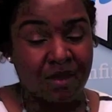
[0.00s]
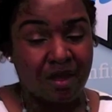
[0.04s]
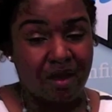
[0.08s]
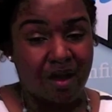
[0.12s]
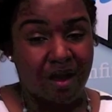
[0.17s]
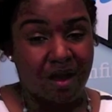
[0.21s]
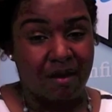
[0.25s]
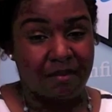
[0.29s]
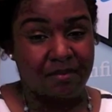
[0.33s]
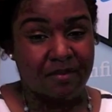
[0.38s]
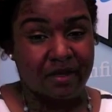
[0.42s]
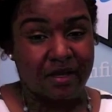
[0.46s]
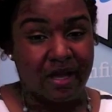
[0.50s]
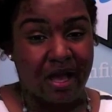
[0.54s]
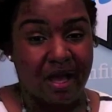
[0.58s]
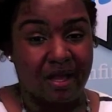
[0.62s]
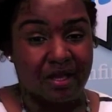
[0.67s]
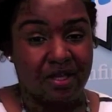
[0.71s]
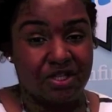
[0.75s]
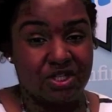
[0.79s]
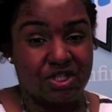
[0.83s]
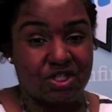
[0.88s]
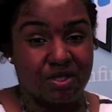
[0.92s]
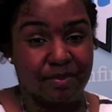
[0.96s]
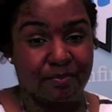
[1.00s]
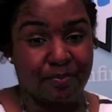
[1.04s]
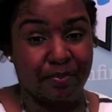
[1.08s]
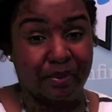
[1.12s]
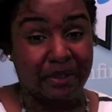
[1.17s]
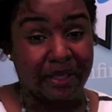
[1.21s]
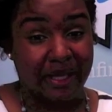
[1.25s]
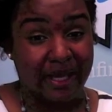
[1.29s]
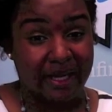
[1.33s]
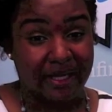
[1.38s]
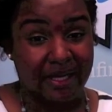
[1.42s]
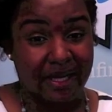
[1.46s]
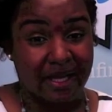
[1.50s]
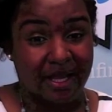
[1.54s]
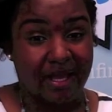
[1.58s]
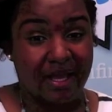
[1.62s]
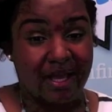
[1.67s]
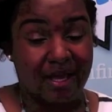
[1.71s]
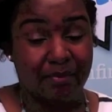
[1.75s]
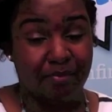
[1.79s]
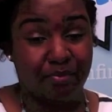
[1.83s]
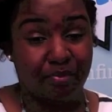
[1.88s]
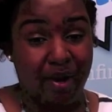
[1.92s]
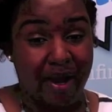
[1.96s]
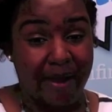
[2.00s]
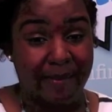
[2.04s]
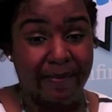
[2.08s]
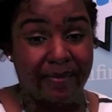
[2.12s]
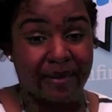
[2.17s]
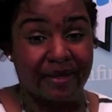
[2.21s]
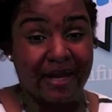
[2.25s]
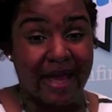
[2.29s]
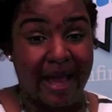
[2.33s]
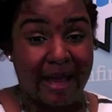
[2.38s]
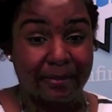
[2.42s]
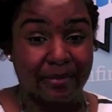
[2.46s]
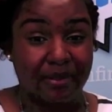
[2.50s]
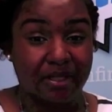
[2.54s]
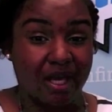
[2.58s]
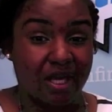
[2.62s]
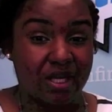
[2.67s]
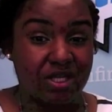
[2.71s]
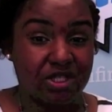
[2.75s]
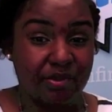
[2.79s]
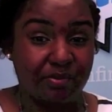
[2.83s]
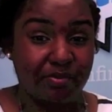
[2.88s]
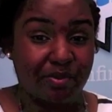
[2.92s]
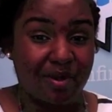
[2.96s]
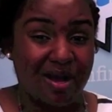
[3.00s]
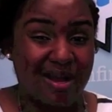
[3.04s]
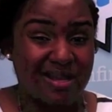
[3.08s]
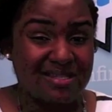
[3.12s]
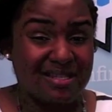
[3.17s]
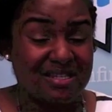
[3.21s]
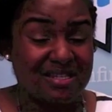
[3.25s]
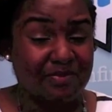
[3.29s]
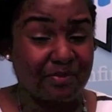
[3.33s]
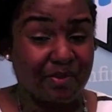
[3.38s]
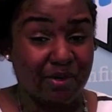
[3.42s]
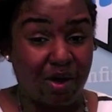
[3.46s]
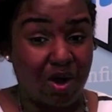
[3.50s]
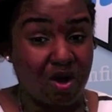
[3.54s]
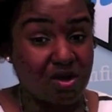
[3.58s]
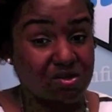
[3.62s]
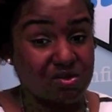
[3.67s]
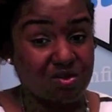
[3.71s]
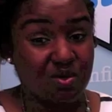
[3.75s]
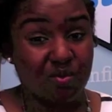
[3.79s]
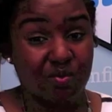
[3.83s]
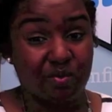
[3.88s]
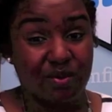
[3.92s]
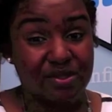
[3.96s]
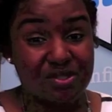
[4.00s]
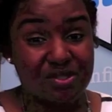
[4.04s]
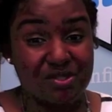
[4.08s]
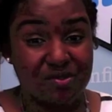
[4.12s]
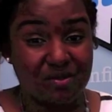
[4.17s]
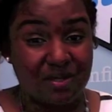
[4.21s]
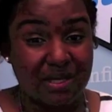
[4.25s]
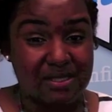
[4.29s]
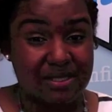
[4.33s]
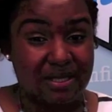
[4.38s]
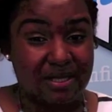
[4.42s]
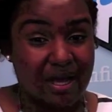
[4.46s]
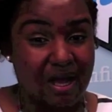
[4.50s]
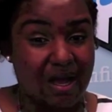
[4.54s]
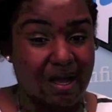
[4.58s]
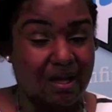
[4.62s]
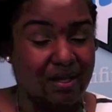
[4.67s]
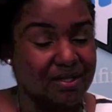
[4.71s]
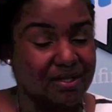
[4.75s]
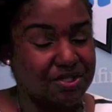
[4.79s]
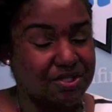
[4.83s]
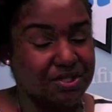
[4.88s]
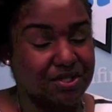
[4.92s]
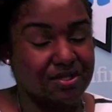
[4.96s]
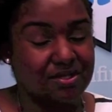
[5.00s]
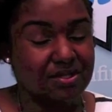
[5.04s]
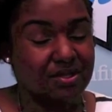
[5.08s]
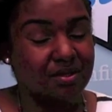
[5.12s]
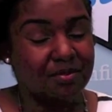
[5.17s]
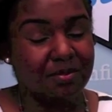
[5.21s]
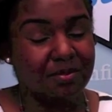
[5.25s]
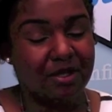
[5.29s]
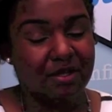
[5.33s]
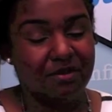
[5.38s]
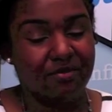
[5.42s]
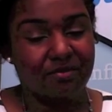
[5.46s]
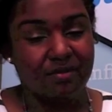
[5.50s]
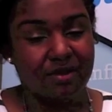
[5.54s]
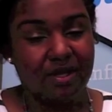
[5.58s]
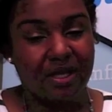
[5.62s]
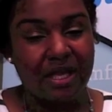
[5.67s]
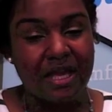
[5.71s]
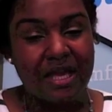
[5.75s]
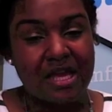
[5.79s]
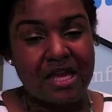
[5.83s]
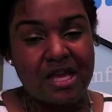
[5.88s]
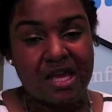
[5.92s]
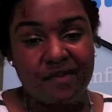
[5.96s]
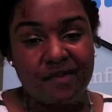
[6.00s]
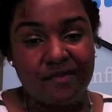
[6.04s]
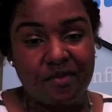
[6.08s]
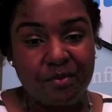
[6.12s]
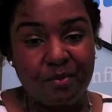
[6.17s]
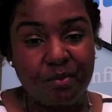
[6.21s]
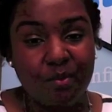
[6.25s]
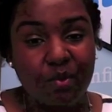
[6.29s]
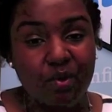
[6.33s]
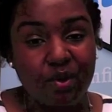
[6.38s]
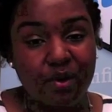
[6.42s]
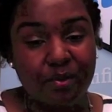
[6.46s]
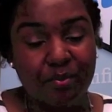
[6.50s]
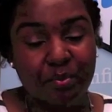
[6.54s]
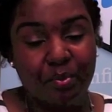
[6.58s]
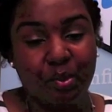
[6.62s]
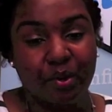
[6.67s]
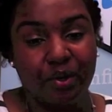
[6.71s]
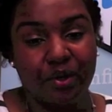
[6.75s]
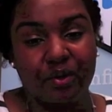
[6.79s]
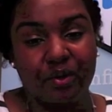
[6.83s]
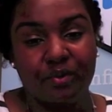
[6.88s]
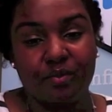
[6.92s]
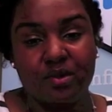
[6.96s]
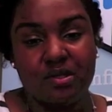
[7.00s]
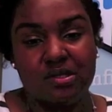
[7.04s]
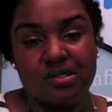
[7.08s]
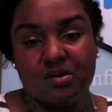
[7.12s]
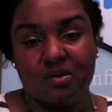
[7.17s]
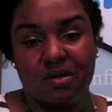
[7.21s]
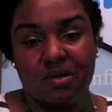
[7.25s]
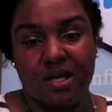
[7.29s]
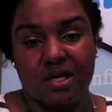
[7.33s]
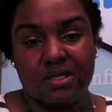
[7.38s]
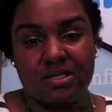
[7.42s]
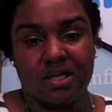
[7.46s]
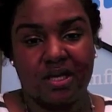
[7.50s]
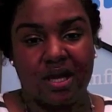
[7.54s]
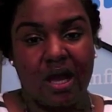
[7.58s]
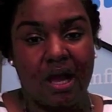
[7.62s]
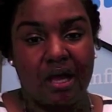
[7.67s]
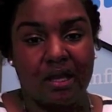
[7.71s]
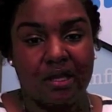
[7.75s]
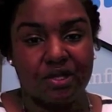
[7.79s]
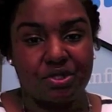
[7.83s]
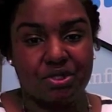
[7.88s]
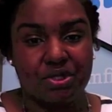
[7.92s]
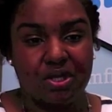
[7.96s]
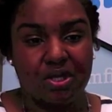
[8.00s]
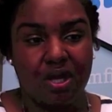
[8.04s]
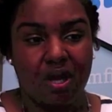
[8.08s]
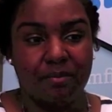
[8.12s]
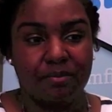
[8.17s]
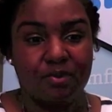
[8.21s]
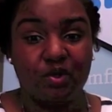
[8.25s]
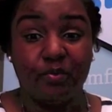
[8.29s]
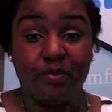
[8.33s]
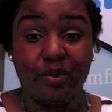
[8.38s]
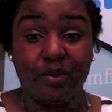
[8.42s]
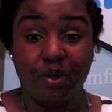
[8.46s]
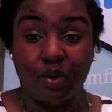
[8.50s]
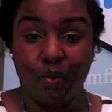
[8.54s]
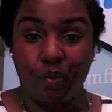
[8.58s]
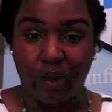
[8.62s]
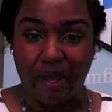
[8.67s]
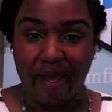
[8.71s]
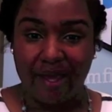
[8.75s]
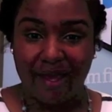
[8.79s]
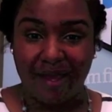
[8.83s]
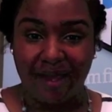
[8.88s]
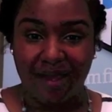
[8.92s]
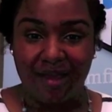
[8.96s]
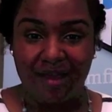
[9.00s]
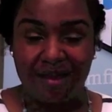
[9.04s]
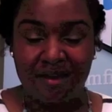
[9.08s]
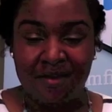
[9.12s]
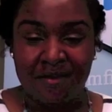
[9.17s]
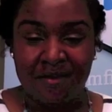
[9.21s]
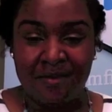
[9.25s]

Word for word: um, the college planning and prep and application process, but also once you get to college. it's going to be even more important once you get to college. Um, you'll be away